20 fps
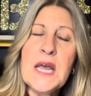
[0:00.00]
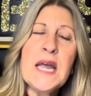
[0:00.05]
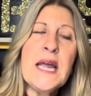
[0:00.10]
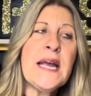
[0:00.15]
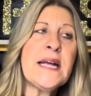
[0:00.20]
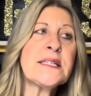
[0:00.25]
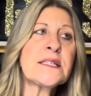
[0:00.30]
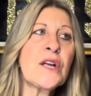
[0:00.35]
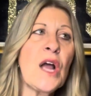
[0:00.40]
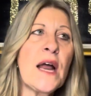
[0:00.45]

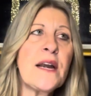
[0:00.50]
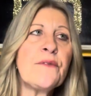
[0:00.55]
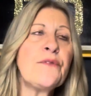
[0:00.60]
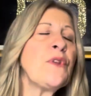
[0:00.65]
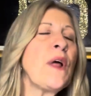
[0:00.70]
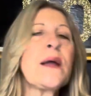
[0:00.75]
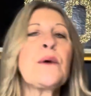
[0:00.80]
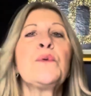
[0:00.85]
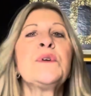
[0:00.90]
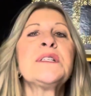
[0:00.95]
It's kind of
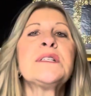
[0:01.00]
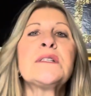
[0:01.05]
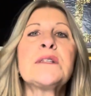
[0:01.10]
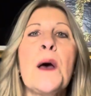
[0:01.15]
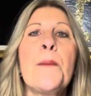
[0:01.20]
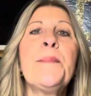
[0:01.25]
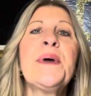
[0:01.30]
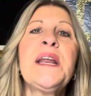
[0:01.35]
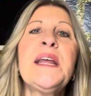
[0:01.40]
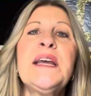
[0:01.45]
like when
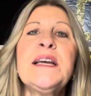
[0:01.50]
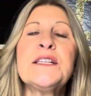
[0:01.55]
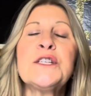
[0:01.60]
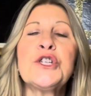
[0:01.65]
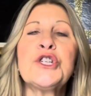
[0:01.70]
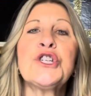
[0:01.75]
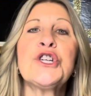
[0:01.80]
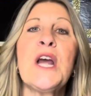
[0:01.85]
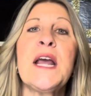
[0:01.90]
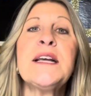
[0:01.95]
somebody is
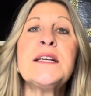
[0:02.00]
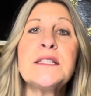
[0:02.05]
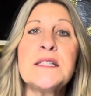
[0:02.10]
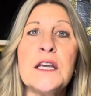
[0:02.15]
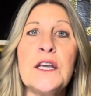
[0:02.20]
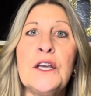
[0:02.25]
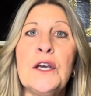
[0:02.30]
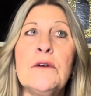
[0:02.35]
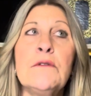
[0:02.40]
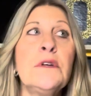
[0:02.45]

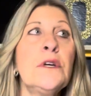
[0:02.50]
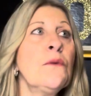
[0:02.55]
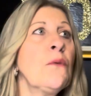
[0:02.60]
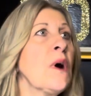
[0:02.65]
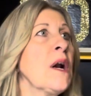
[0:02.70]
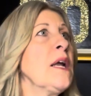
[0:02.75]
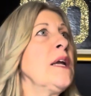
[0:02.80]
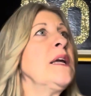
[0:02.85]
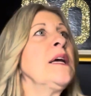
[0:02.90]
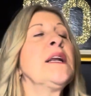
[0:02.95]
chasing you. You
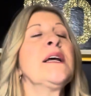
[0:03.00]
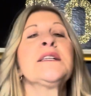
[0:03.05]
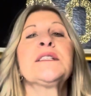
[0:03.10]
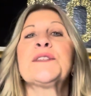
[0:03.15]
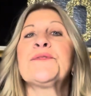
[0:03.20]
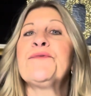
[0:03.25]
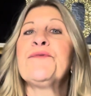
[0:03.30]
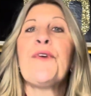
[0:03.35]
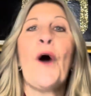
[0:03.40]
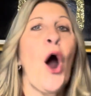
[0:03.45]
want to get as
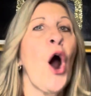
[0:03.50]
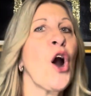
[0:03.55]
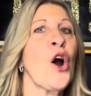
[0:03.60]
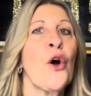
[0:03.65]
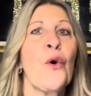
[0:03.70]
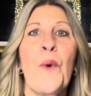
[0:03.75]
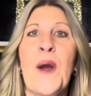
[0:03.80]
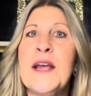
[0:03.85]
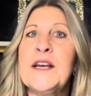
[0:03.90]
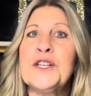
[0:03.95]

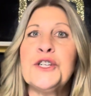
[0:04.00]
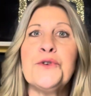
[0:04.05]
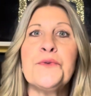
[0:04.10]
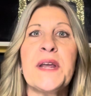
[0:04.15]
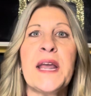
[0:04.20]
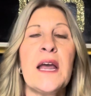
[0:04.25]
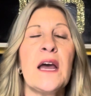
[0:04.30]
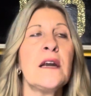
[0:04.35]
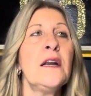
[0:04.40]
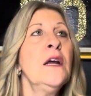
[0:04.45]
far away as you
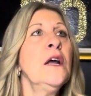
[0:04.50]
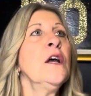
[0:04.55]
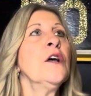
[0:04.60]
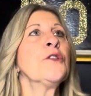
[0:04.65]
can.